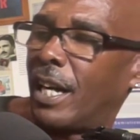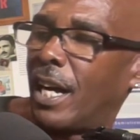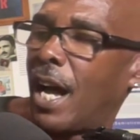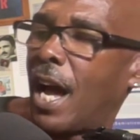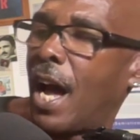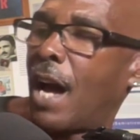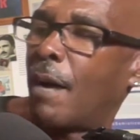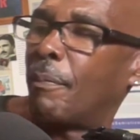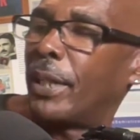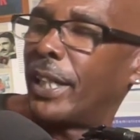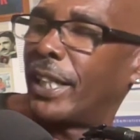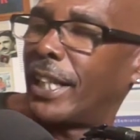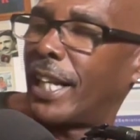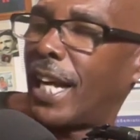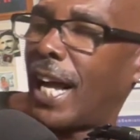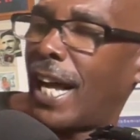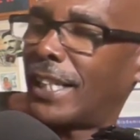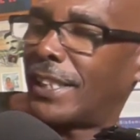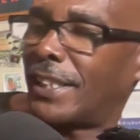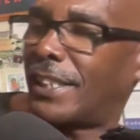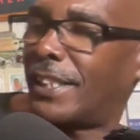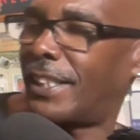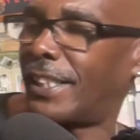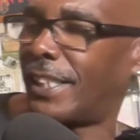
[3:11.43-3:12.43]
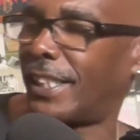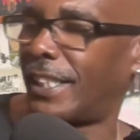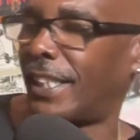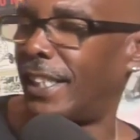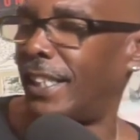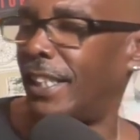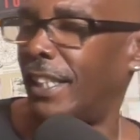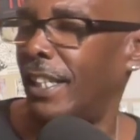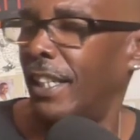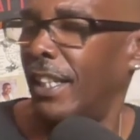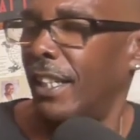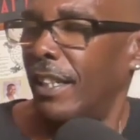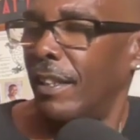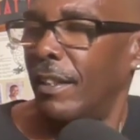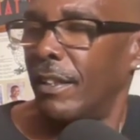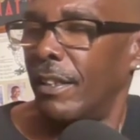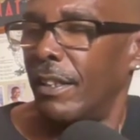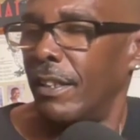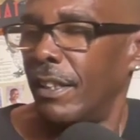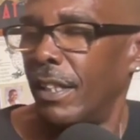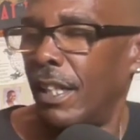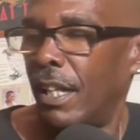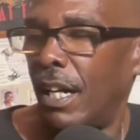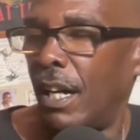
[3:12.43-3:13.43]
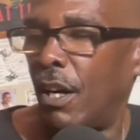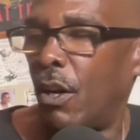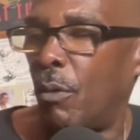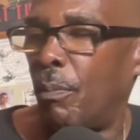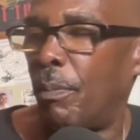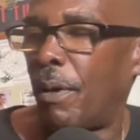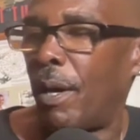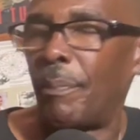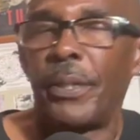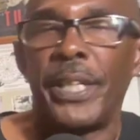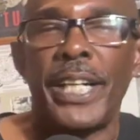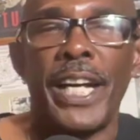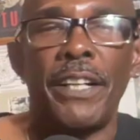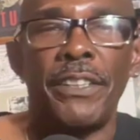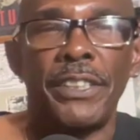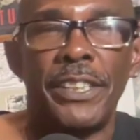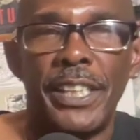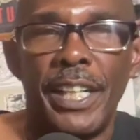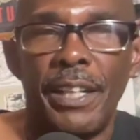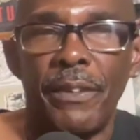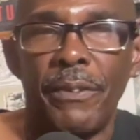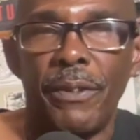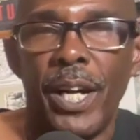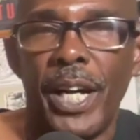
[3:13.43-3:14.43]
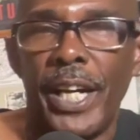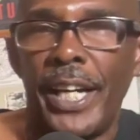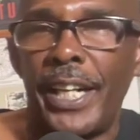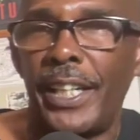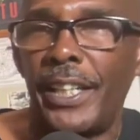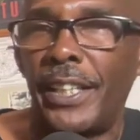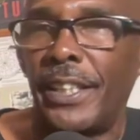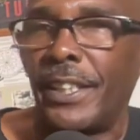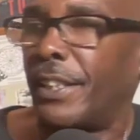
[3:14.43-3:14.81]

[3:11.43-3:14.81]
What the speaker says: Amengansi. I hope I pronounced that right.